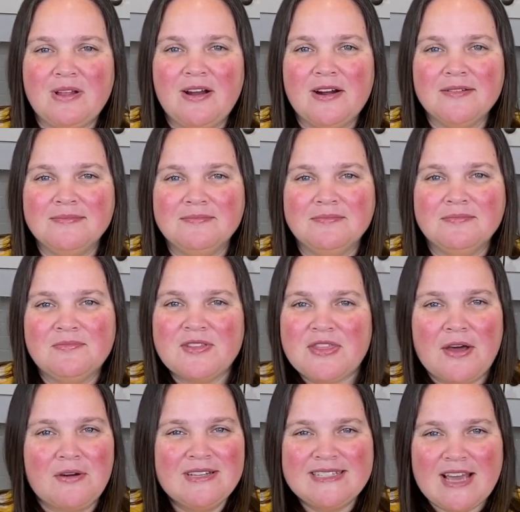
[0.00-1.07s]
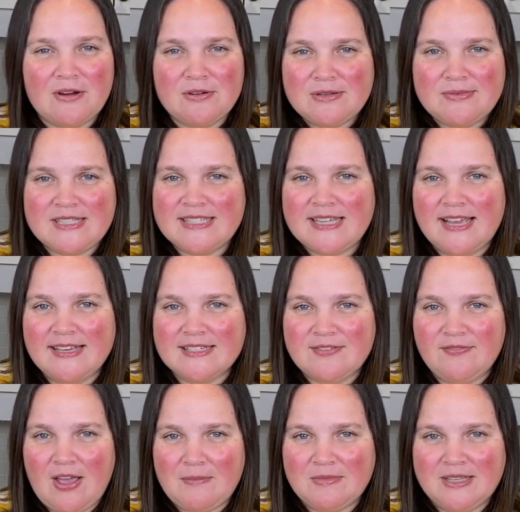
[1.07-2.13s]
are, without a doubt he would say his
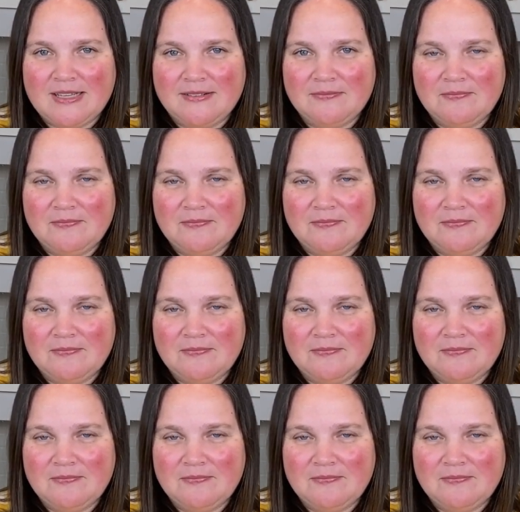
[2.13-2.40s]
family.